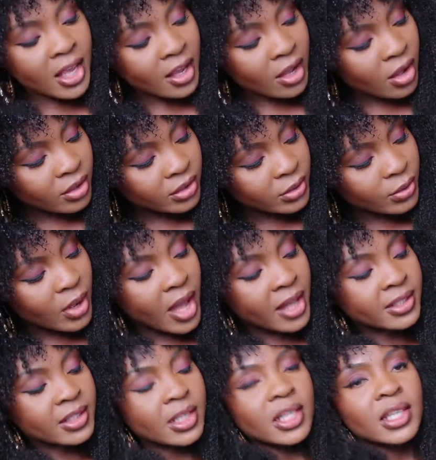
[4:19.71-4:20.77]
it also
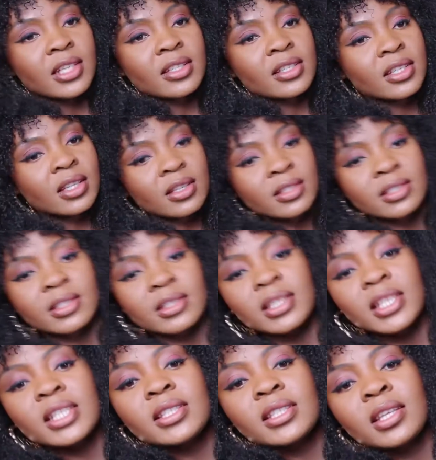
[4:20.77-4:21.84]
has a little
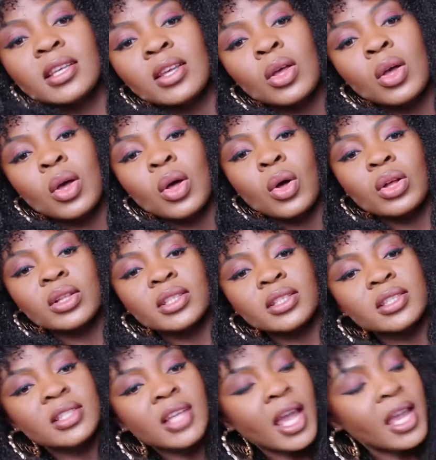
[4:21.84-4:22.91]
slit on the
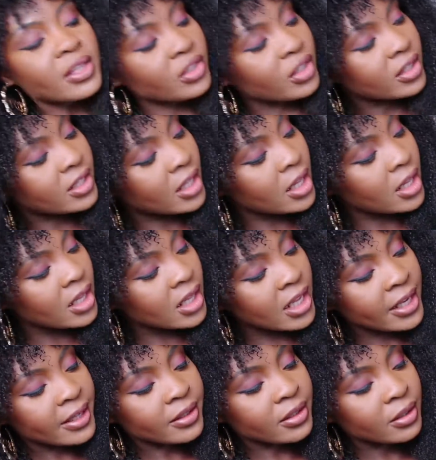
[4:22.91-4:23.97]
side, just a
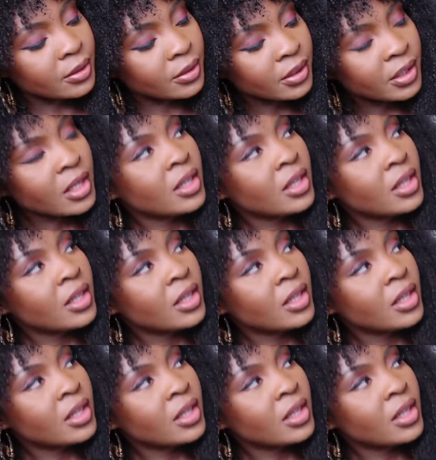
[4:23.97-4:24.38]
little,